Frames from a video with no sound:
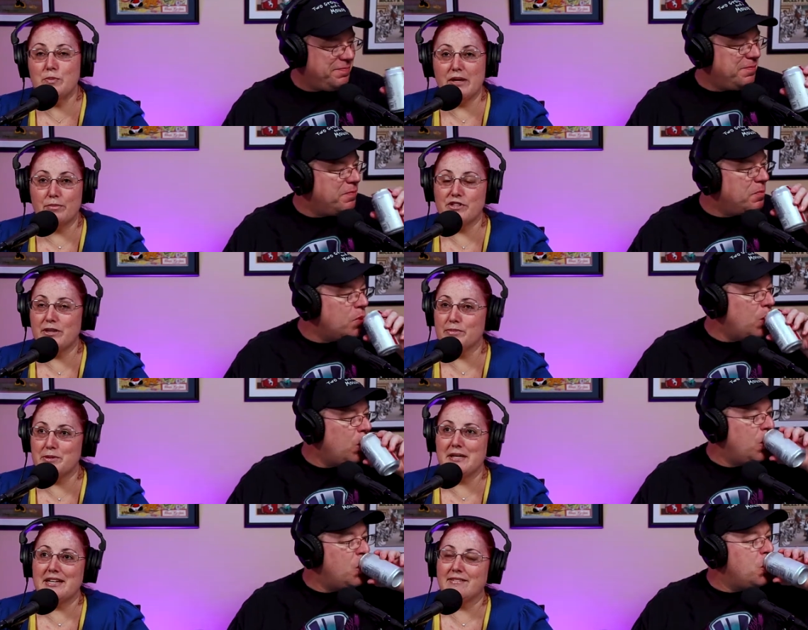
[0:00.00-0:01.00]
Speaker 1: be MGM to
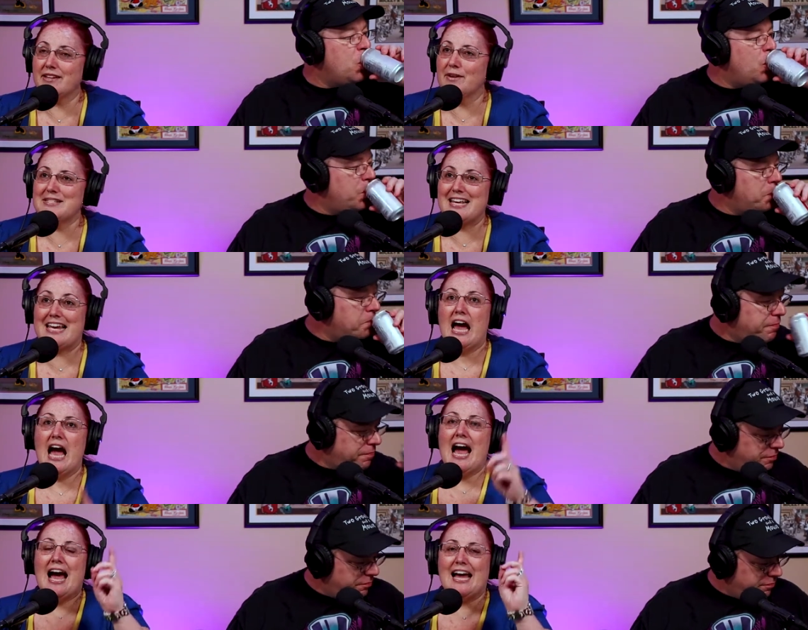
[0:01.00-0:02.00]
me. And I was like,
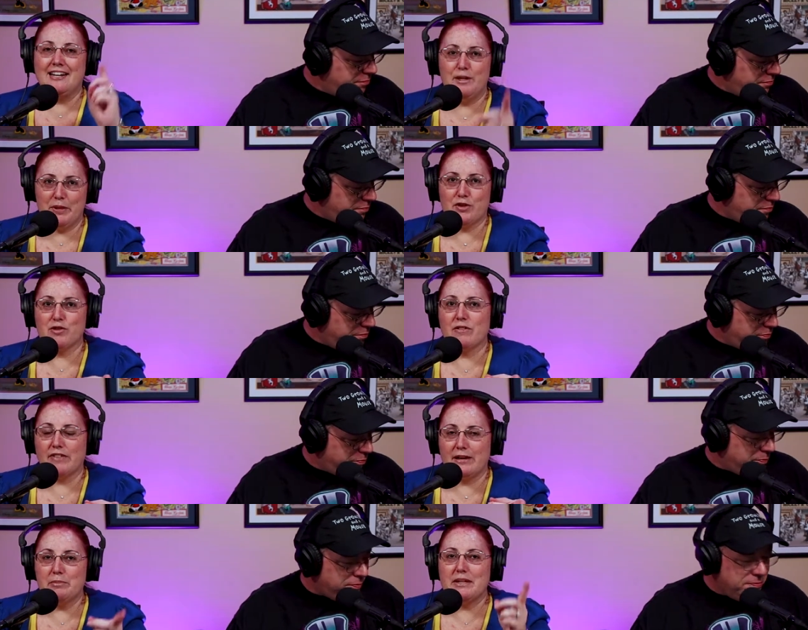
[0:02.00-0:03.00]
I need a picture of
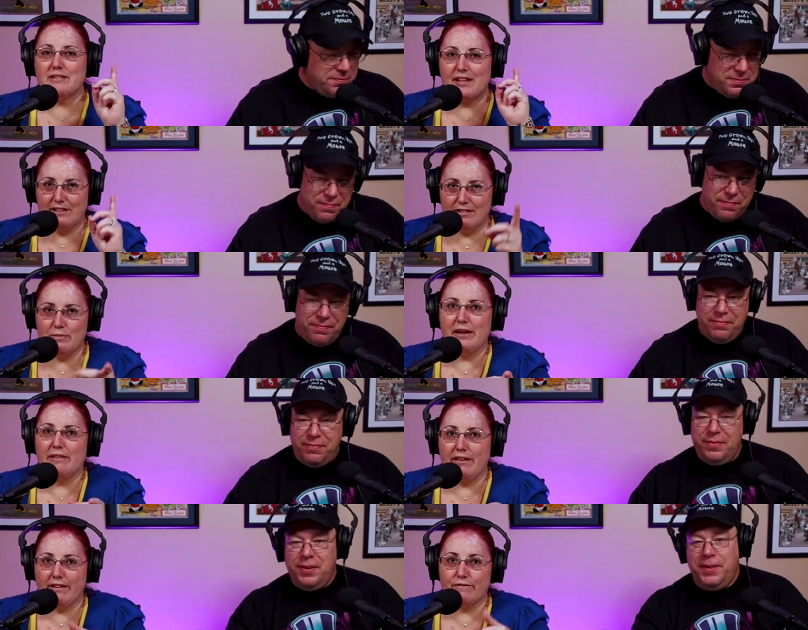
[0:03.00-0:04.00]
that because I need to
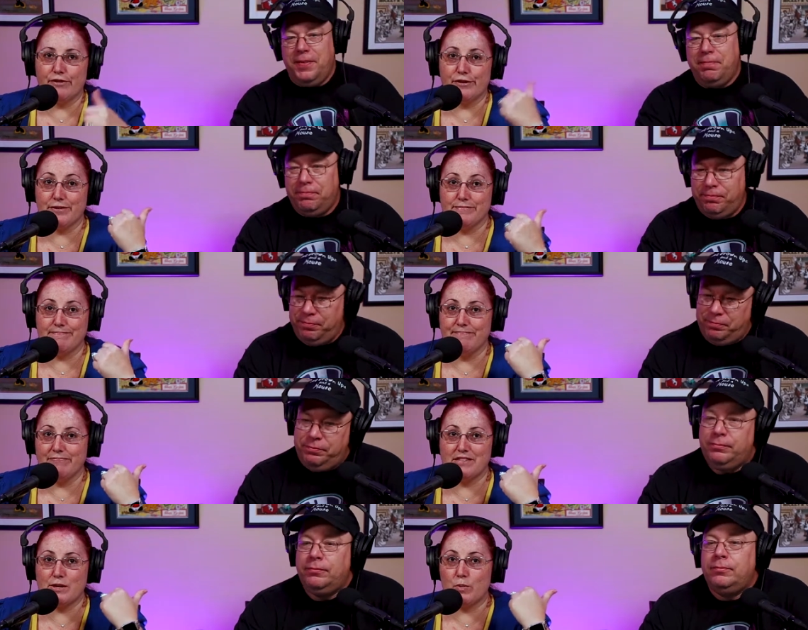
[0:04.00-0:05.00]
make that for
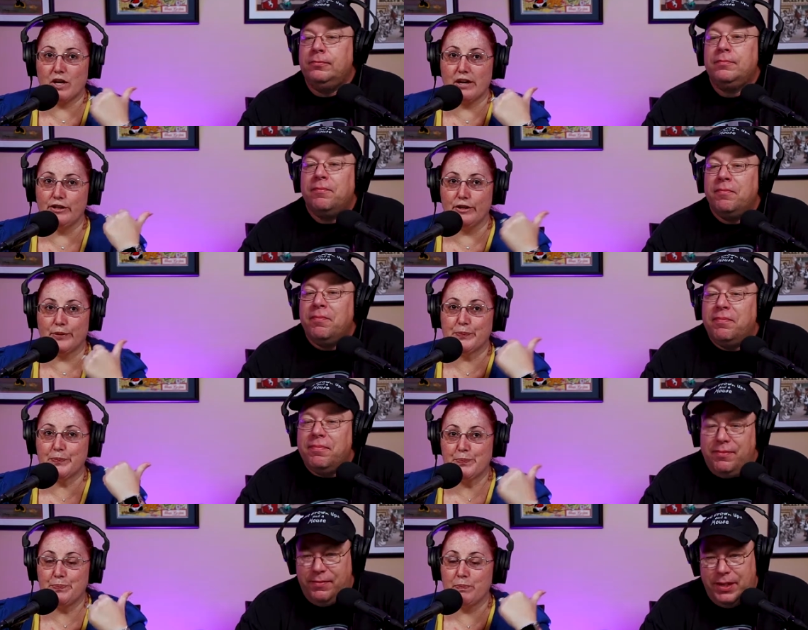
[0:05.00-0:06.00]
someone I know.
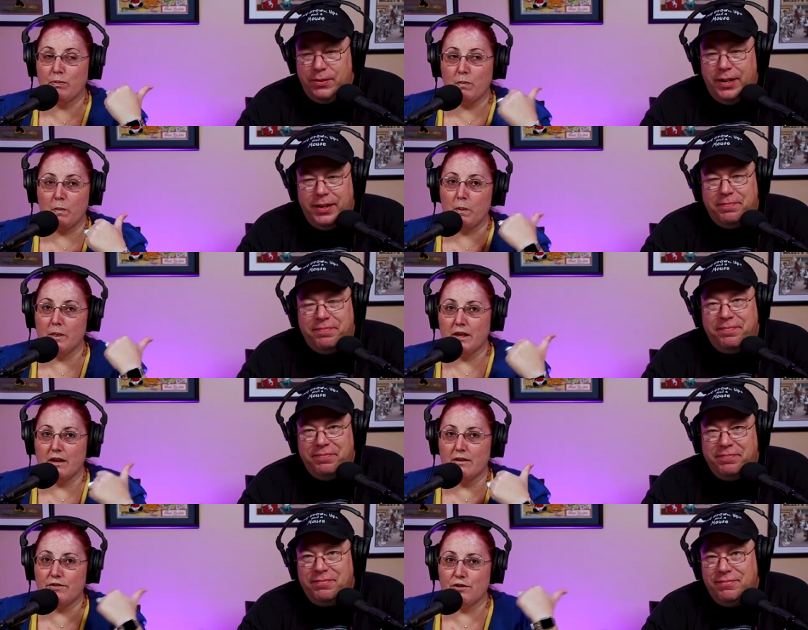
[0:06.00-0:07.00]
That's right.
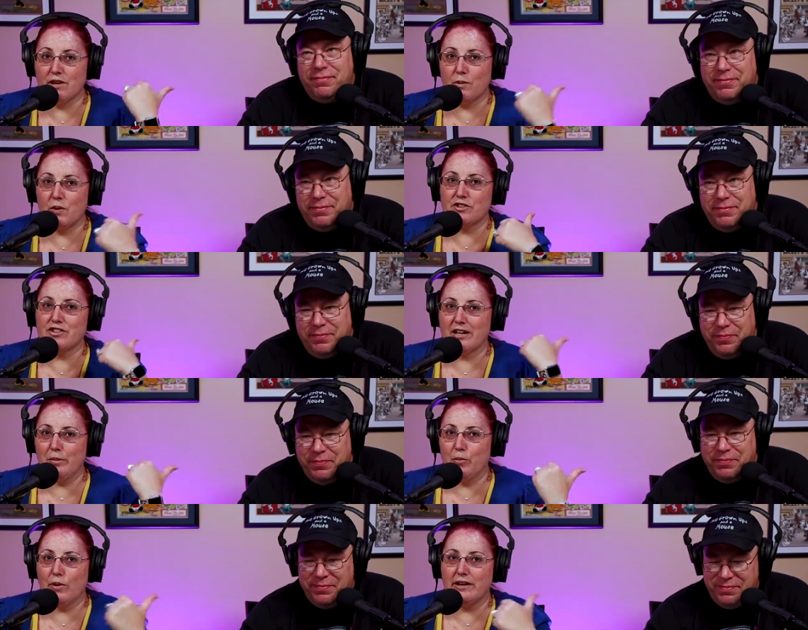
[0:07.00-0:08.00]
If you're not watching,
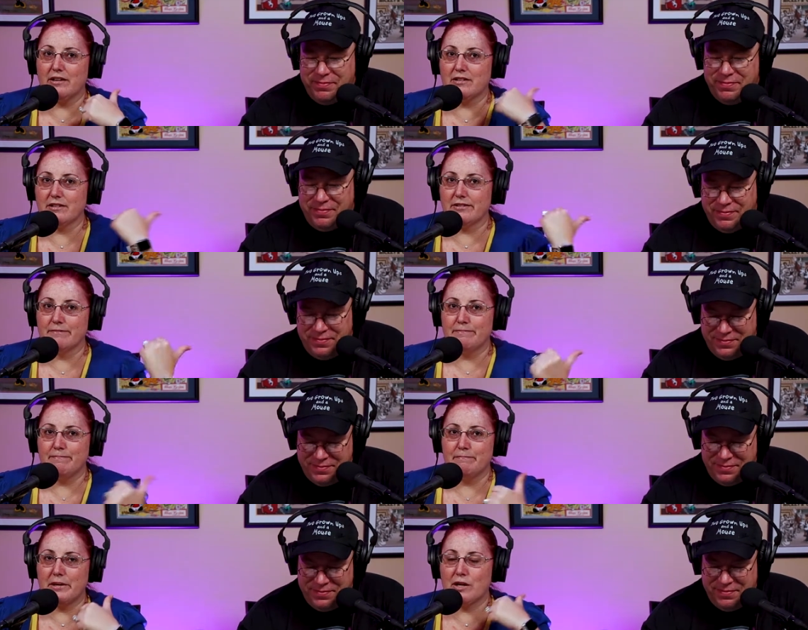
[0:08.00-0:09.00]
I'm pointing to
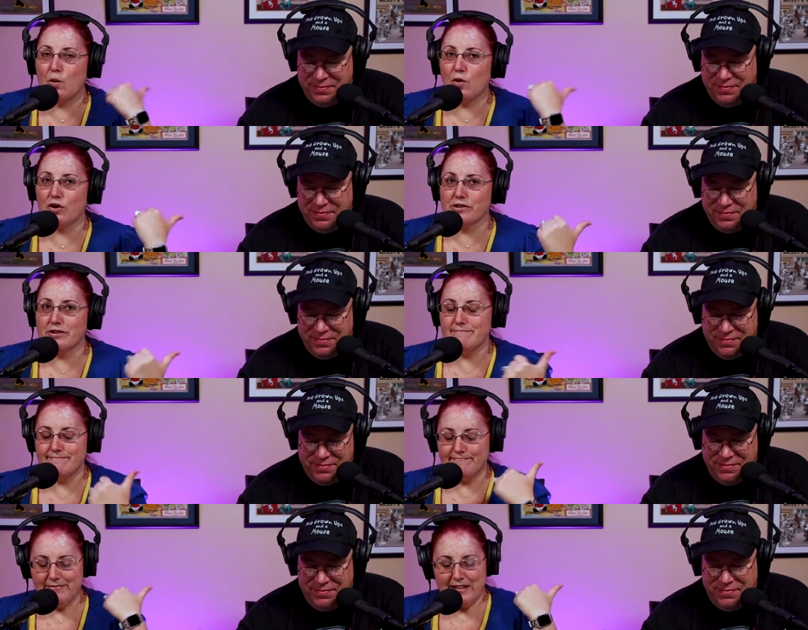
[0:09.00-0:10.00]
my cohort.
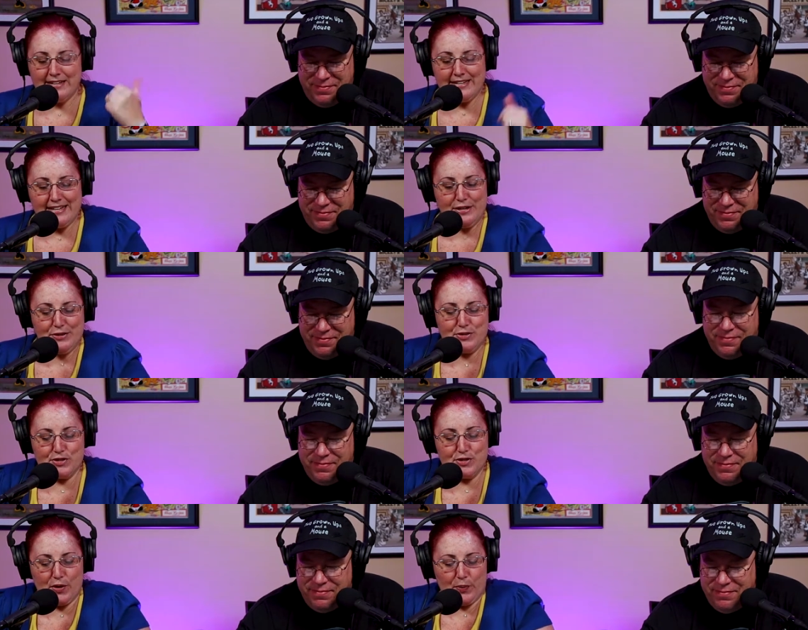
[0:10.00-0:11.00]

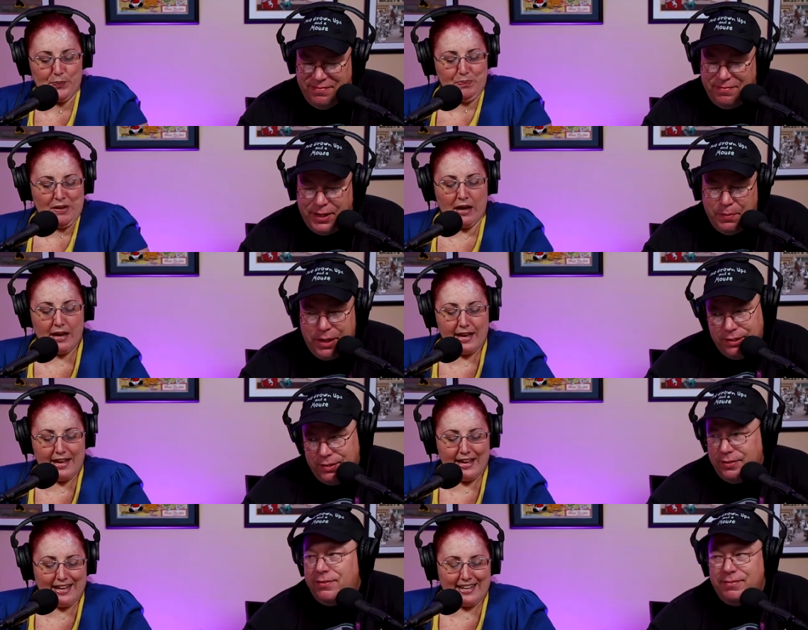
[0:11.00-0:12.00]
So, Mickey Mouse?
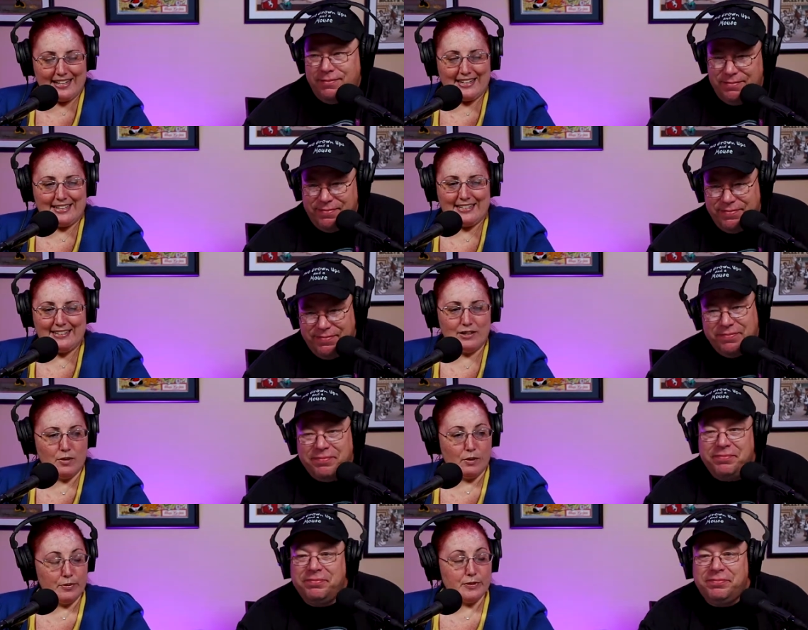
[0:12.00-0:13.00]

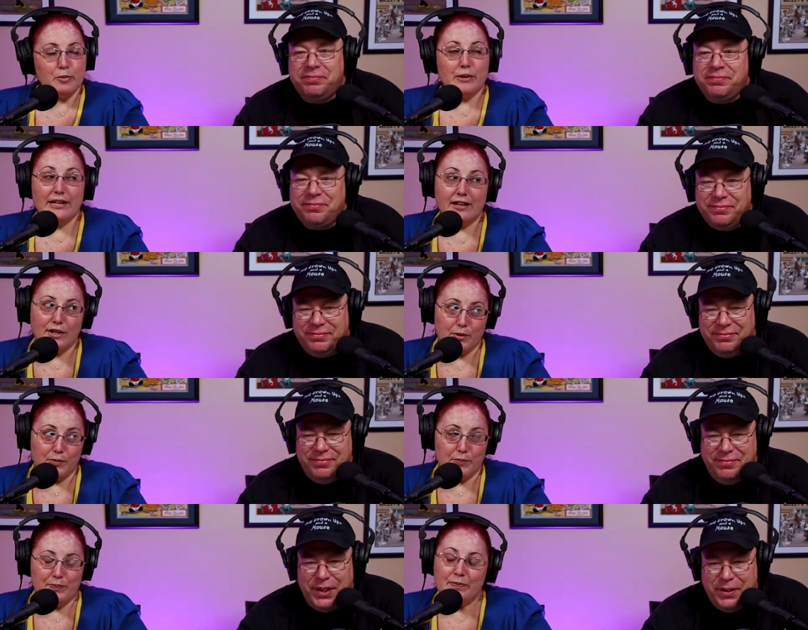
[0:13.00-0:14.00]
No, I was pointing at you.
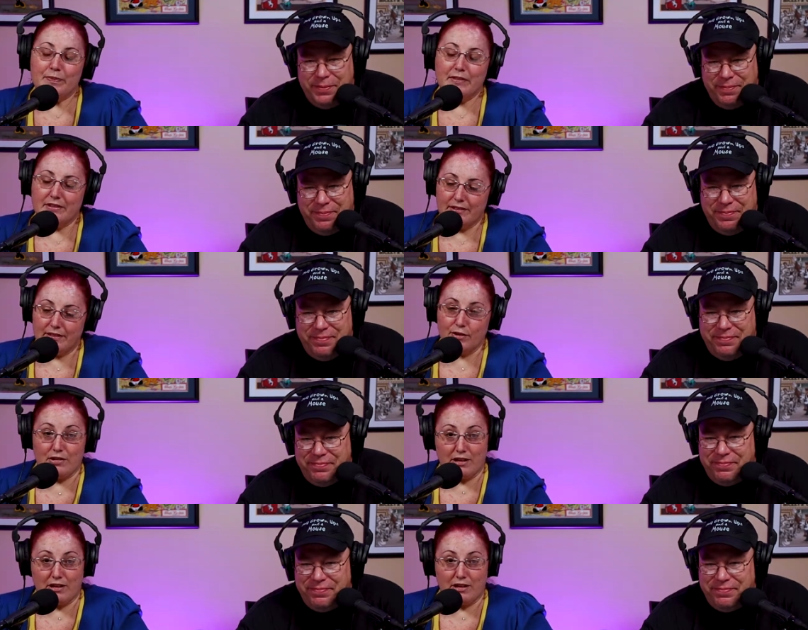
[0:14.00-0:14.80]
Oh. There's